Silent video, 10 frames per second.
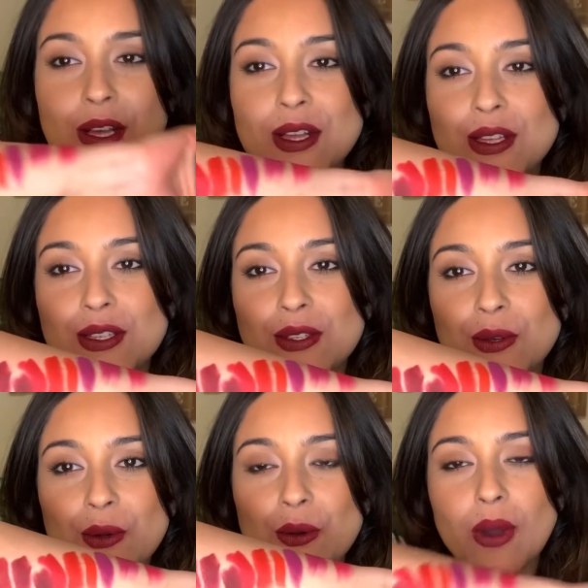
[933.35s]

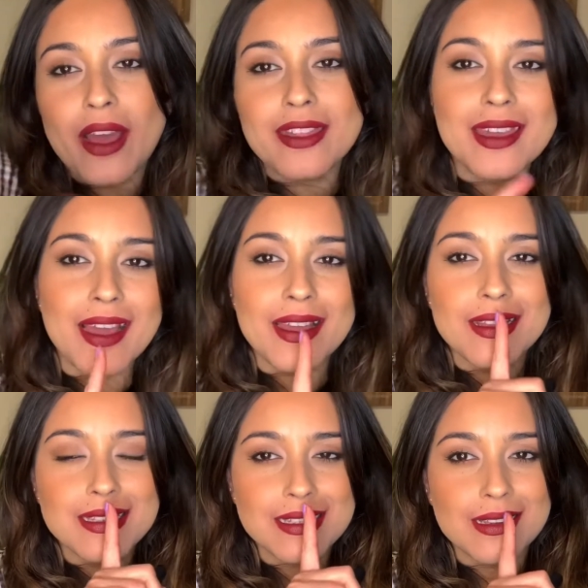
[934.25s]
So I think I'll
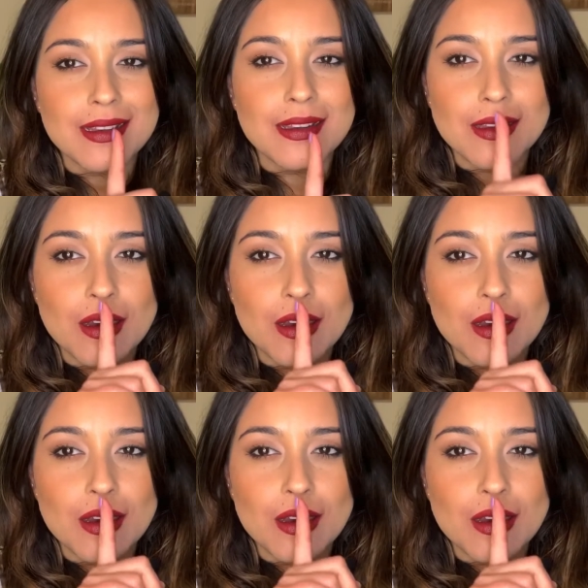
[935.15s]
still